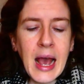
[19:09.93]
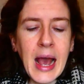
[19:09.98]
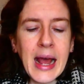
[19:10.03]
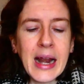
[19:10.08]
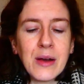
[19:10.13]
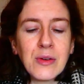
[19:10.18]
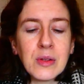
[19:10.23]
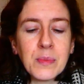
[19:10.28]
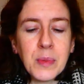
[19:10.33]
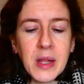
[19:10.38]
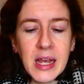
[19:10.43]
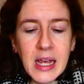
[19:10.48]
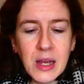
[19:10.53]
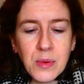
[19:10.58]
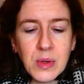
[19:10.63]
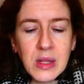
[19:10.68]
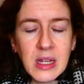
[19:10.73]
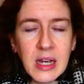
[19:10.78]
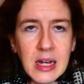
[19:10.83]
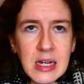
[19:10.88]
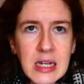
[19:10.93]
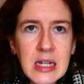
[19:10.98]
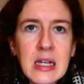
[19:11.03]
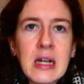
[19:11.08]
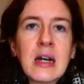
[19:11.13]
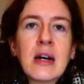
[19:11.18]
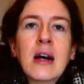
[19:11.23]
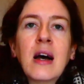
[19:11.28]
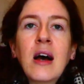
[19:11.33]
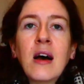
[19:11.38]
And I was playing with the
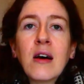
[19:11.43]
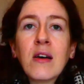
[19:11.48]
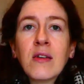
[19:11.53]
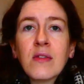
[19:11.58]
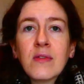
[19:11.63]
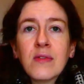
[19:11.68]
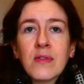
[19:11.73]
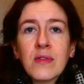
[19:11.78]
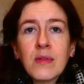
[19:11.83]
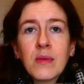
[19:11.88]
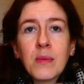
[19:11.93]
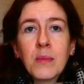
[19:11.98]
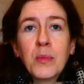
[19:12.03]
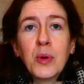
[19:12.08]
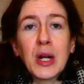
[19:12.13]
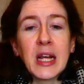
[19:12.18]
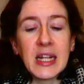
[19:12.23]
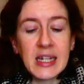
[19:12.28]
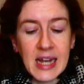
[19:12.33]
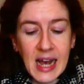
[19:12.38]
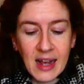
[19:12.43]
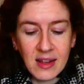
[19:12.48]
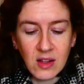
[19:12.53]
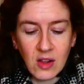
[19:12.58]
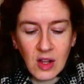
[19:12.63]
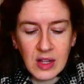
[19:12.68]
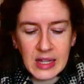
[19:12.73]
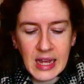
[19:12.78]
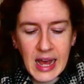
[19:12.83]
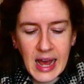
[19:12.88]
idea of putting a
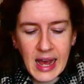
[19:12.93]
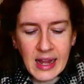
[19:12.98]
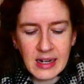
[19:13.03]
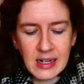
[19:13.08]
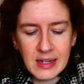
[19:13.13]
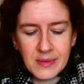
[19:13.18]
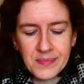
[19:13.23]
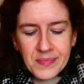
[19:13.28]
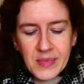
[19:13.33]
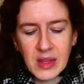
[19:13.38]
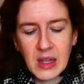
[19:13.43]
tassel on the hat.